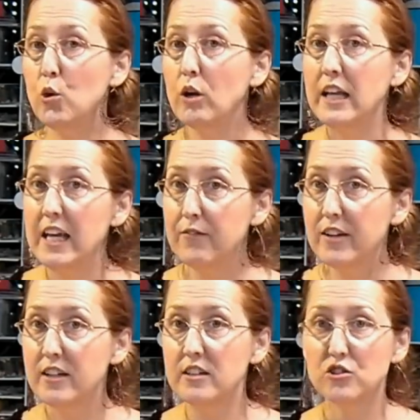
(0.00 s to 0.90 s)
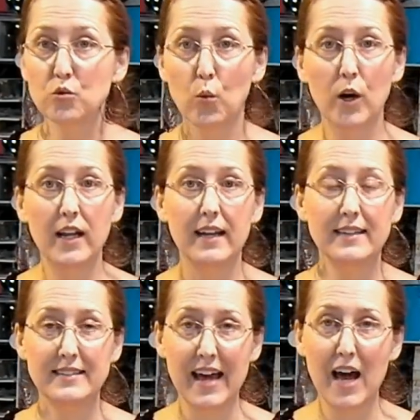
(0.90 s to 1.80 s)
You could even squirt in
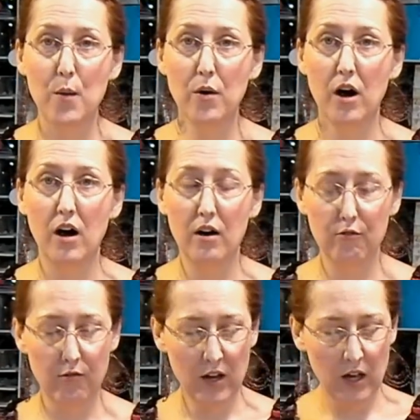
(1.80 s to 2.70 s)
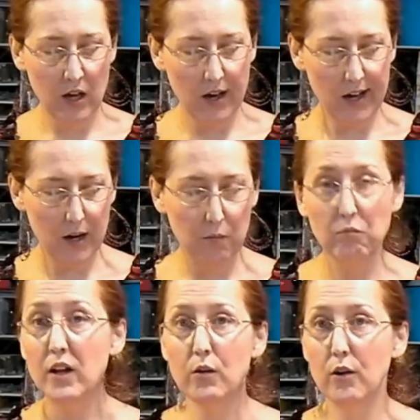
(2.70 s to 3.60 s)
a dab of um,
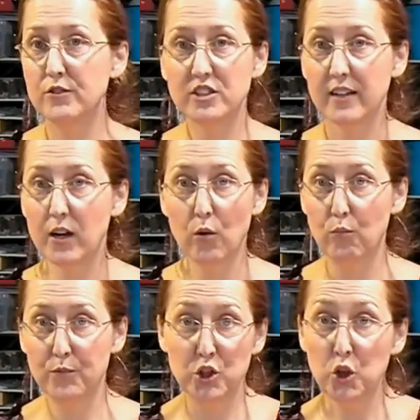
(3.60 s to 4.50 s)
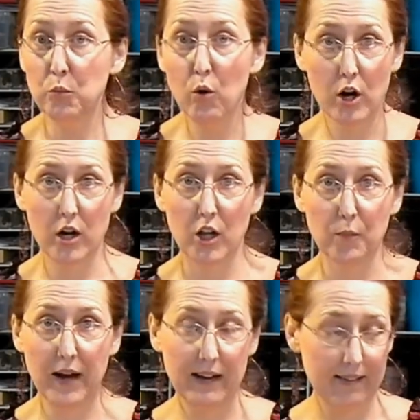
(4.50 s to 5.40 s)
look of just like a tube
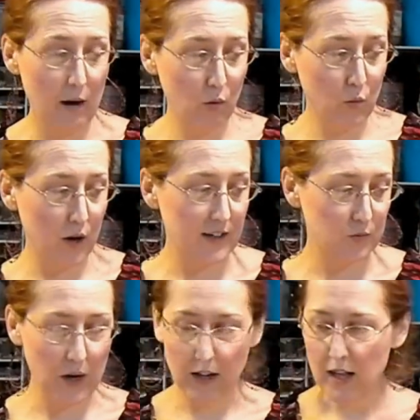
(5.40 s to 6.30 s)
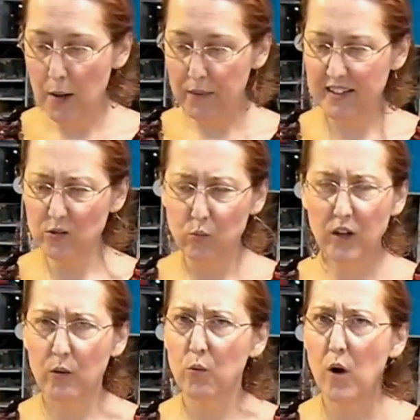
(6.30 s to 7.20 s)
watercolor paint and that would work as well. But these
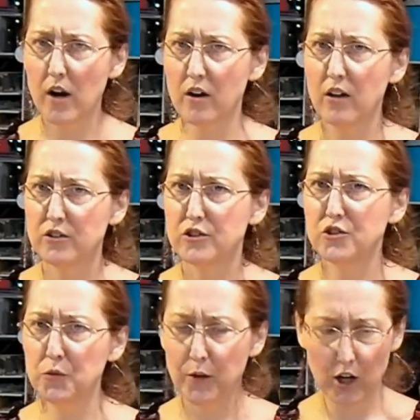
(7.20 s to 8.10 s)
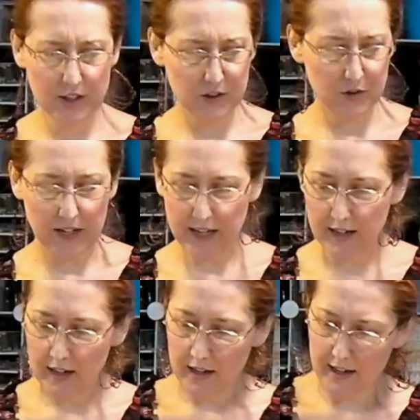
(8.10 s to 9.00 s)
liquid watercolors are super
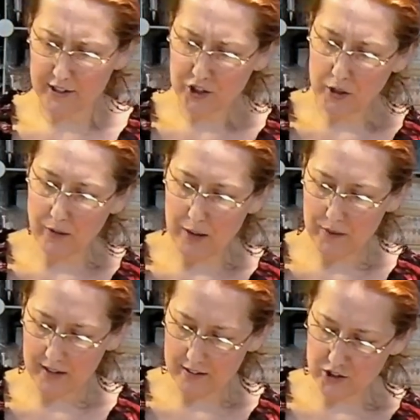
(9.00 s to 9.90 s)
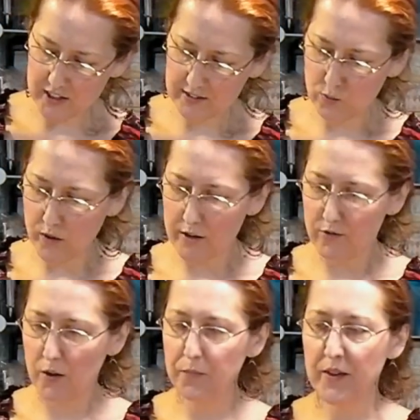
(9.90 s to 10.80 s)
concentrated and I'll show you what I mean. They're just
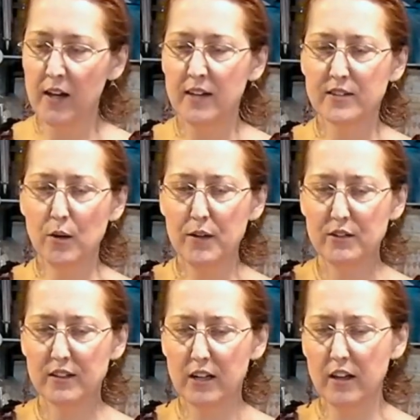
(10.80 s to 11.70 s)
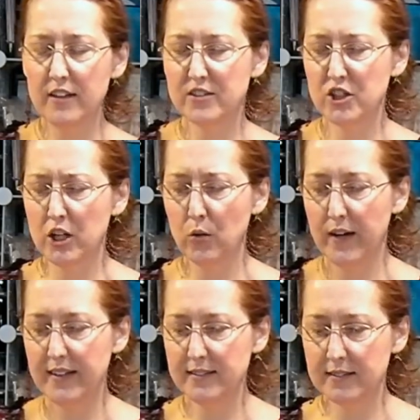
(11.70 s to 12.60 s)
wonderful. So I'm going to use a little of this
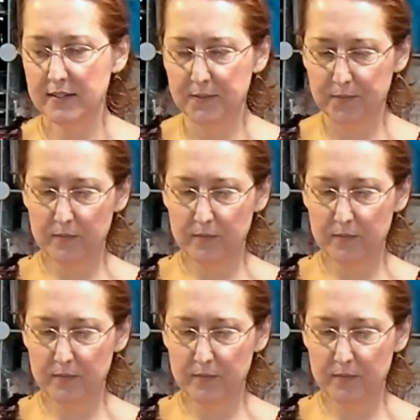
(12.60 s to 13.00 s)
turquoise